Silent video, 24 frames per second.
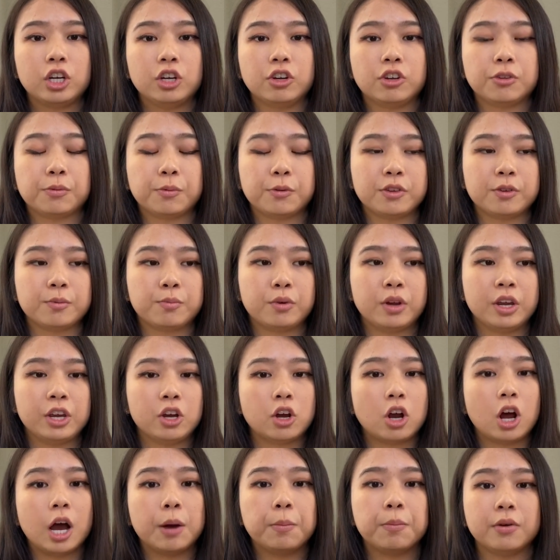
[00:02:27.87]
you're supposed to bring
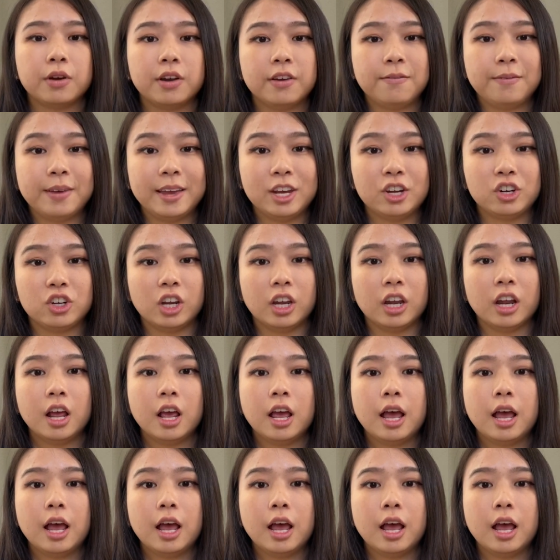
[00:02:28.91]
your operative patient.